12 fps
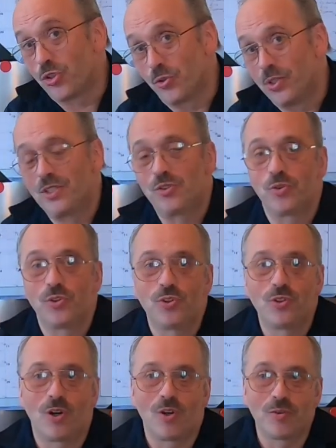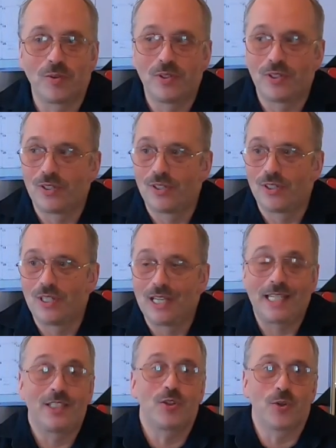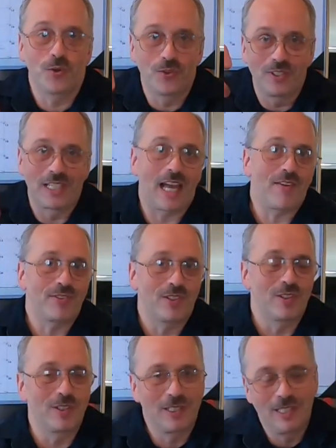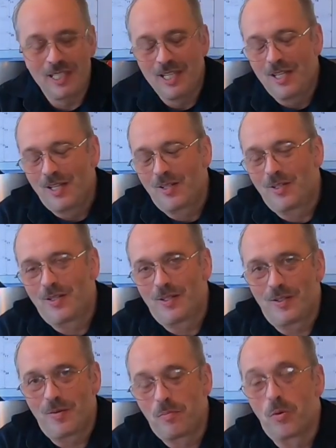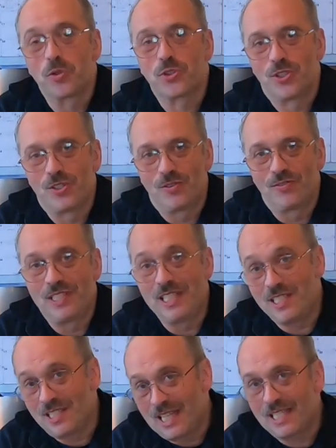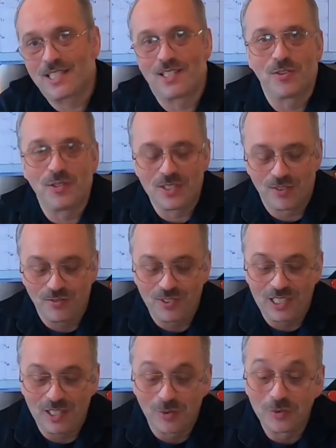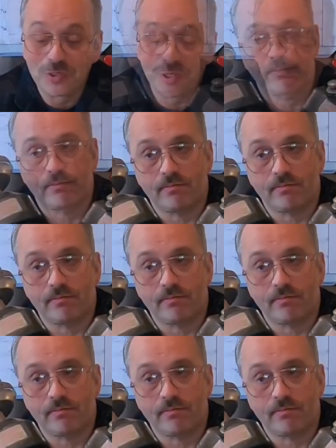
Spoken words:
show it to you on the Lantern NAFTA portion of that series of videos.